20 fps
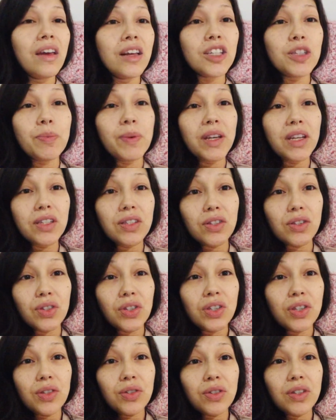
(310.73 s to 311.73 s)
It's because
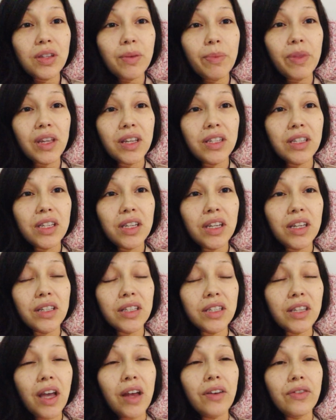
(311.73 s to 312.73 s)
there's still something sitting
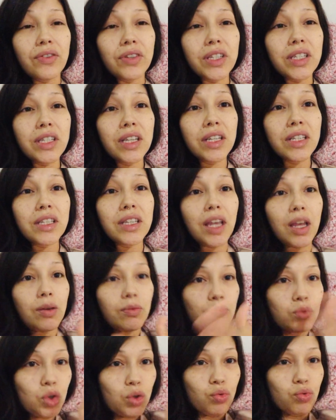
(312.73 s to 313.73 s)
inside of us that's like,
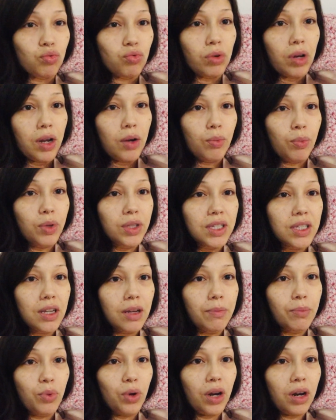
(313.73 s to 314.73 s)
what's
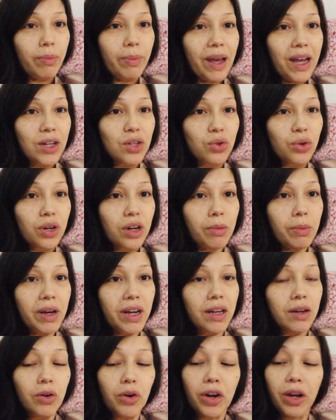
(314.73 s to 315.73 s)
up? We got a back door. Come
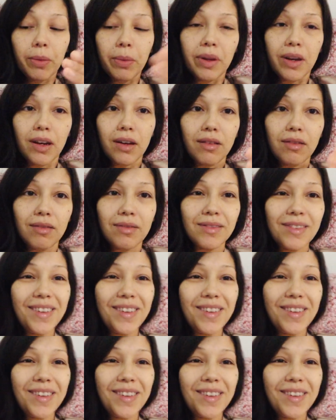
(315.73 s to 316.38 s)
on in. Hurry up, get in.